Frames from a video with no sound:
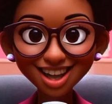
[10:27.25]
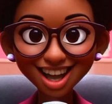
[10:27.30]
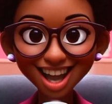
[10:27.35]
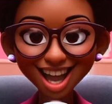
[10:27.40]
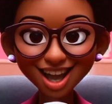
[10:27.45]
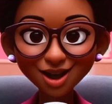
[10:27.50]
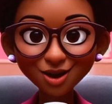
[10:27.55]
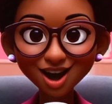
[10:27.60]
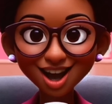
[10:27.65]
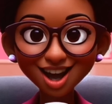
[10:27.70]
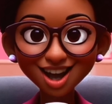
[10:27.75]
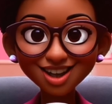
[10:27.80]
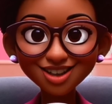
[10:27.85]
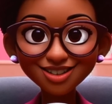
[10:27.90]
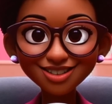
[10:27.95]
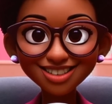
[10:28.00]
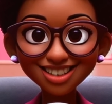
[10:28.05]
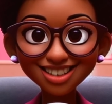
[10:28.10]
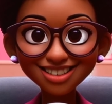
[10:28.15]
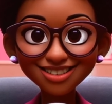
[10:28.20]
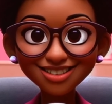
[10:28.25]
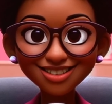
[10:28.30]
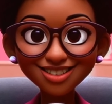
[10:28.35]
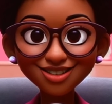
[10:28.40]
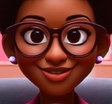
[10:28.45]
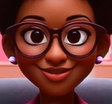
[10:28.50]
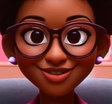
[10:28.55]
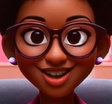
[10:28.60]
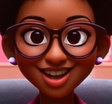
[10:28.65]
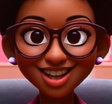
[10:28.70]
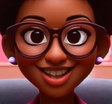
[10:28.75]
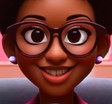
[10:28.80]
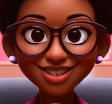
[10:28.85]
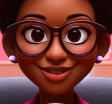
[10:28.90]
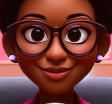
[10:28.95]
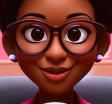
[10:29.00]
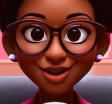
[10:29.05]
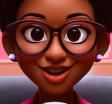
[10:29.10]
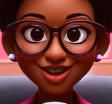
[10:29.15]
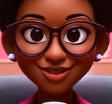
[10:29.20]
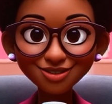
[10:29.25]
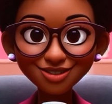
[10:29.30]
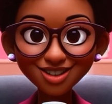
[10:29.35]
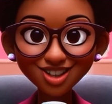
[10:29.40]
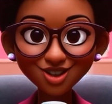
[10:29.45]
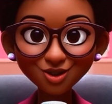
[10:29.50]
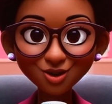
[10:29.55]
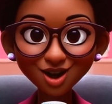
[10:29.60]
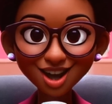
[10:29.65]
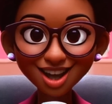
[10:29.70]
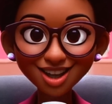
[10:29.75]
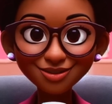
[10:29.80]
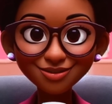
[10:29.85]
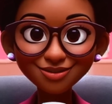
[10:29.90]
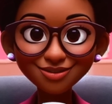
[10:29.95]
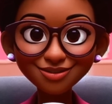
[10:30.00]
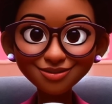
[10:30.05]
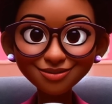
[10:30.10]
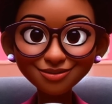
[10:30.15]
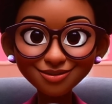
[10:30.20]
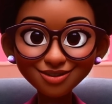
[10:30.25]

How hard it is to find the perfect wife.